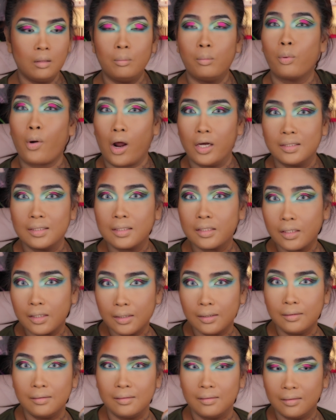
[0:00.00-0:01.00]

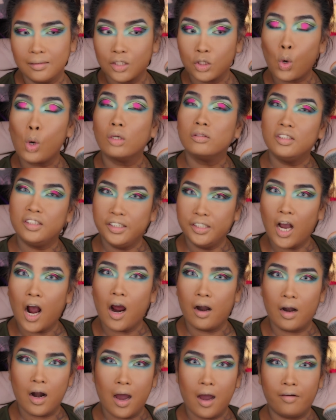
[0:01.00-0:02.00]
bronzer, it's called
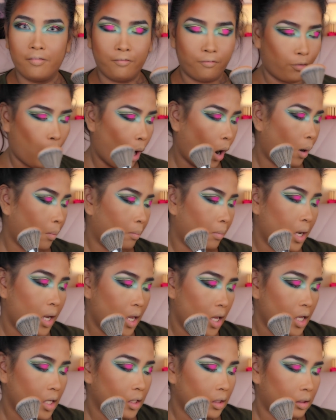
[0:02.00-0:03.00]
Yara from
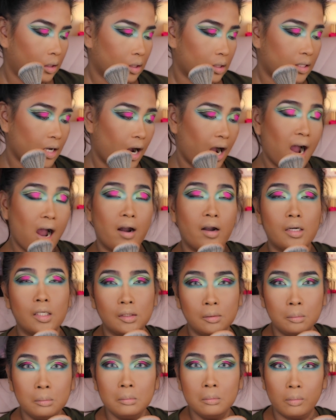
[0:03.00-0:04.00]
the
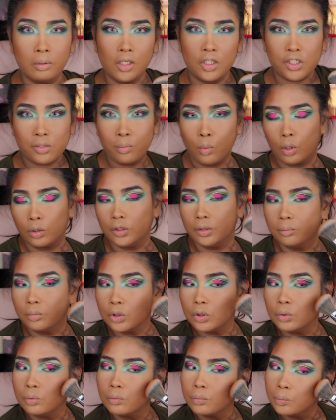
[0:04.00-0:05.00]
Saharan Blush Volume
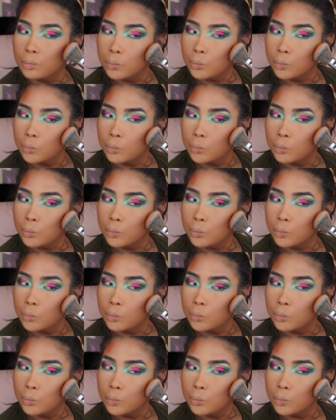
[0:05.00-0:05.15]
2.